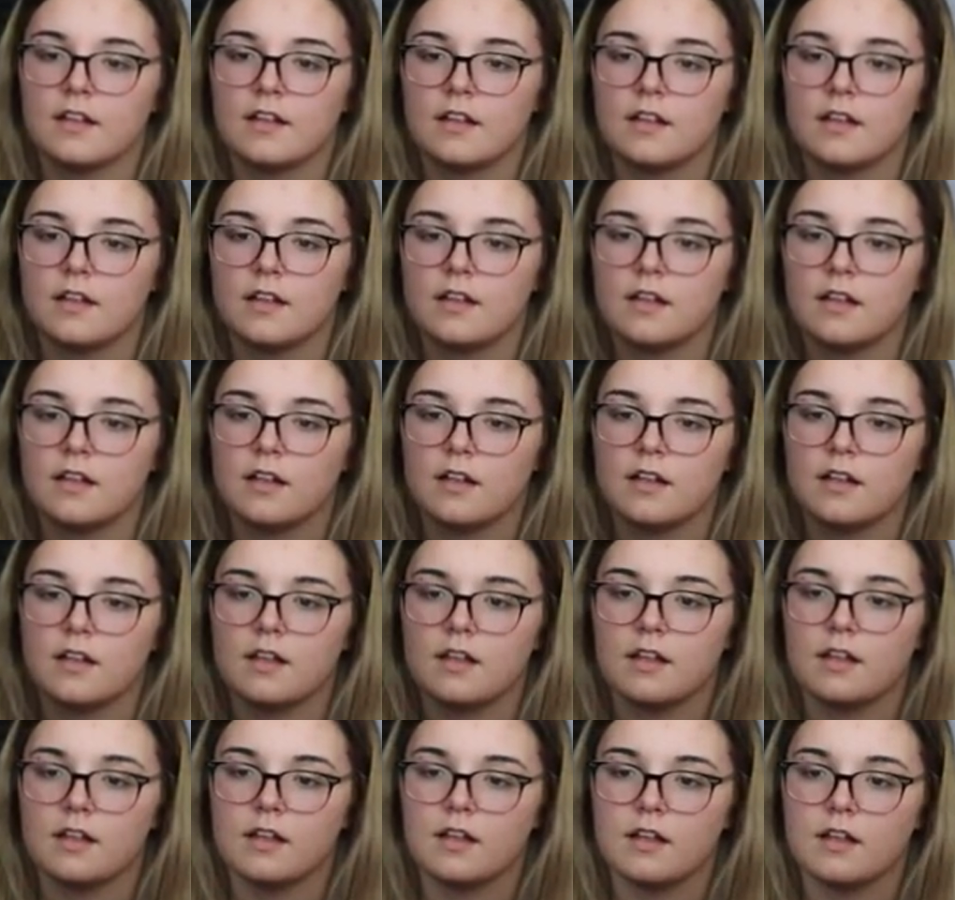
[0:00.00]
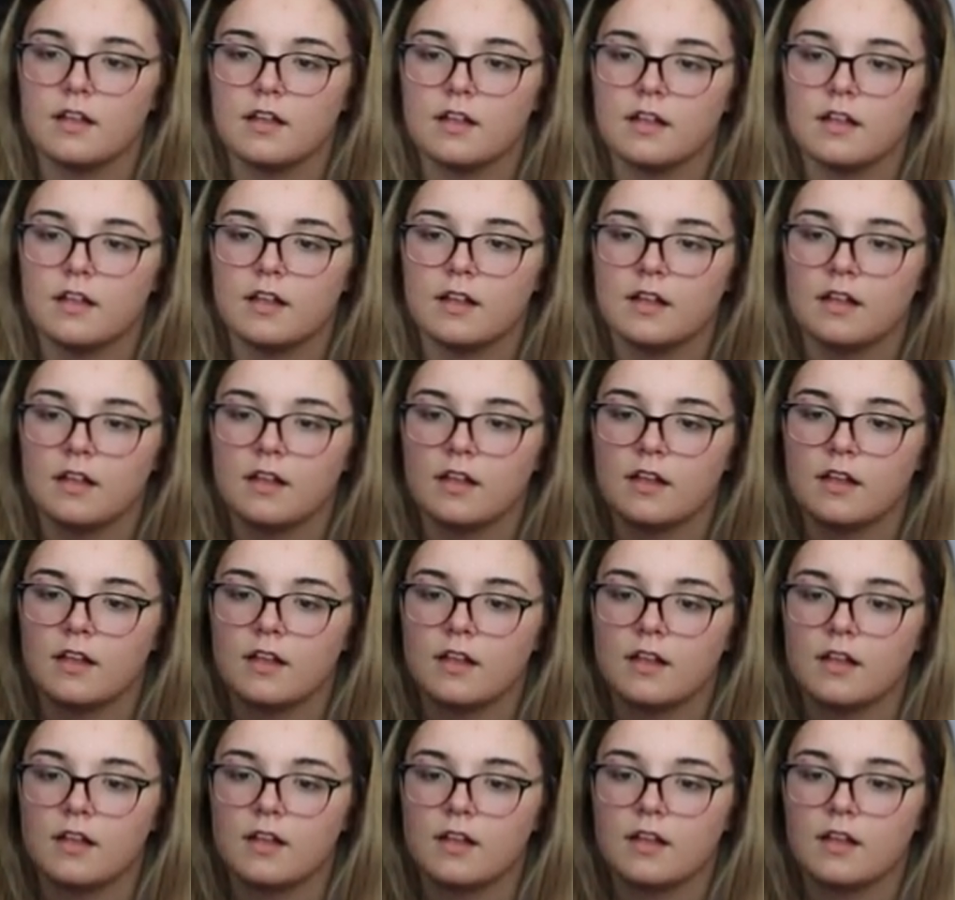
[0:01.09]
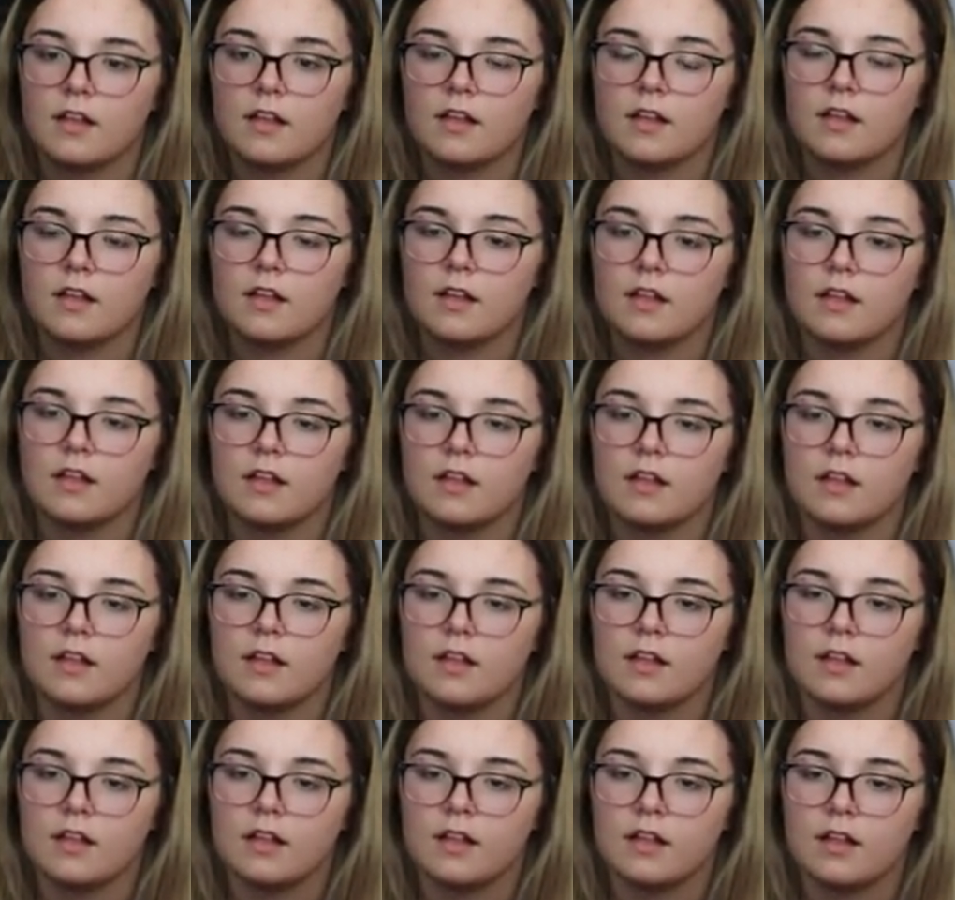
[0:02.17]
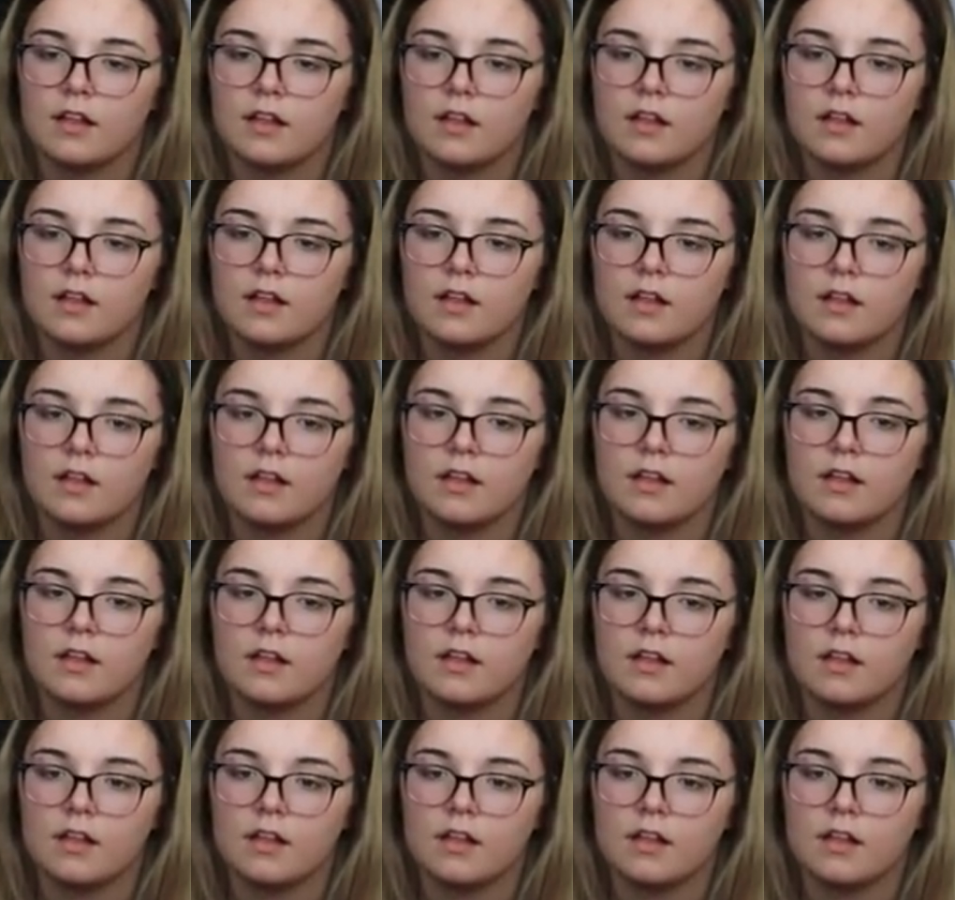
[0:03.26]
(silent)